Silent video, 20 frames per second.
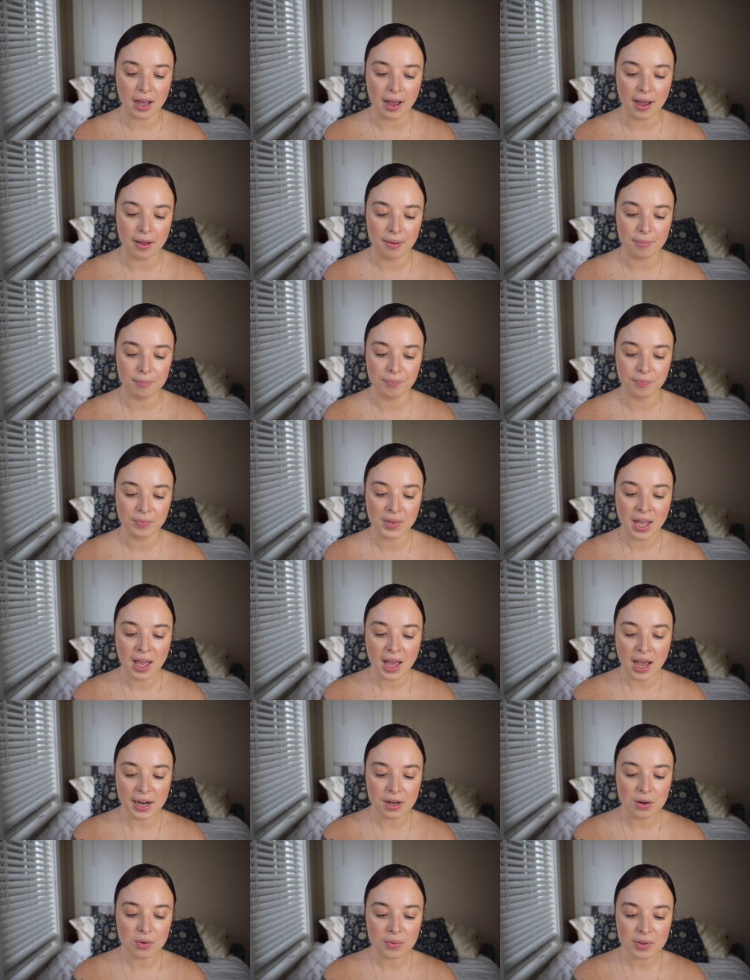Um,
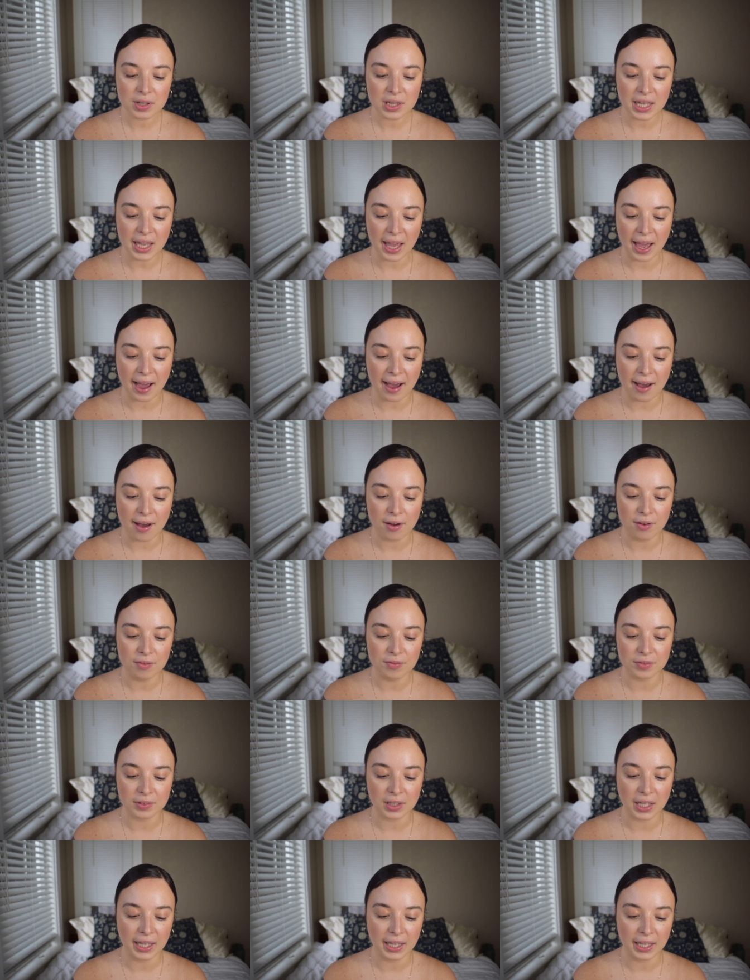I don't really
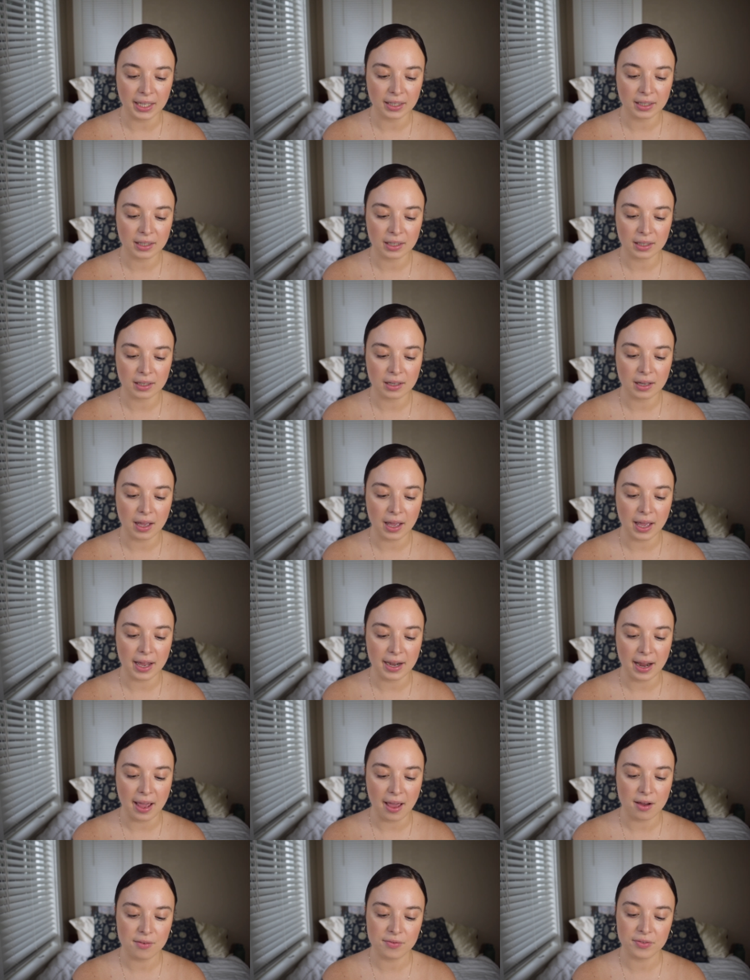have like
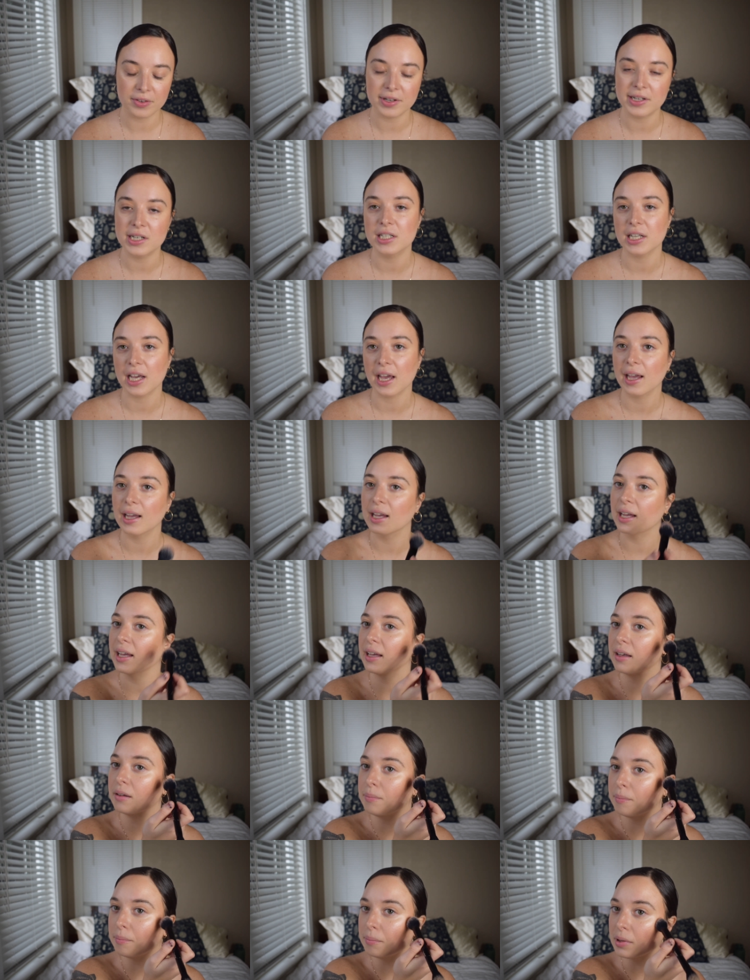an
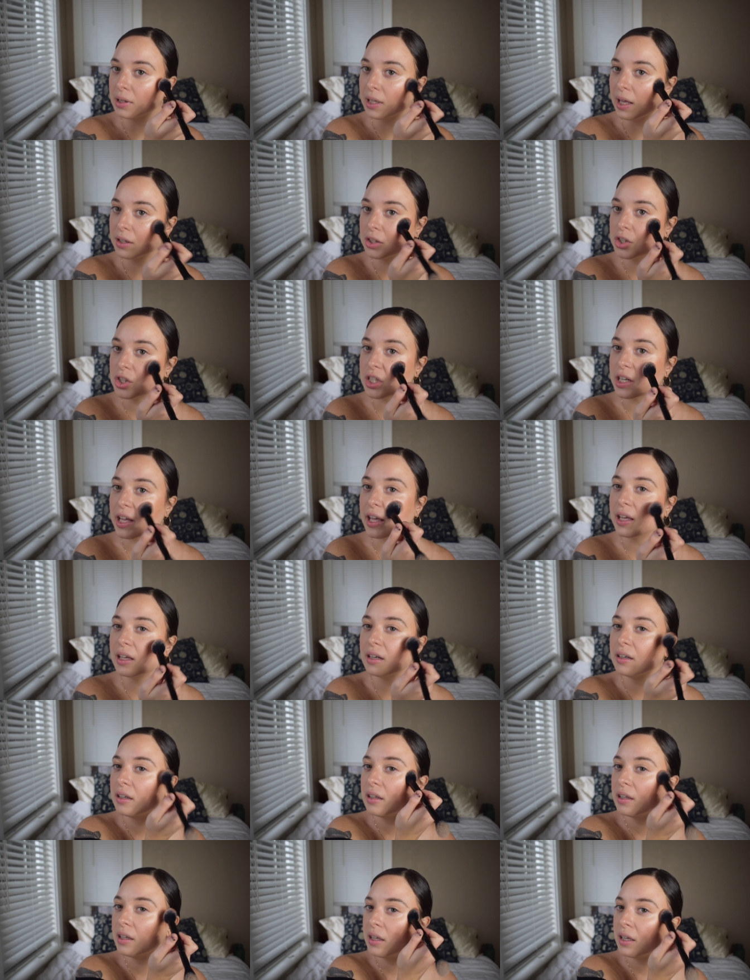everyday blush shade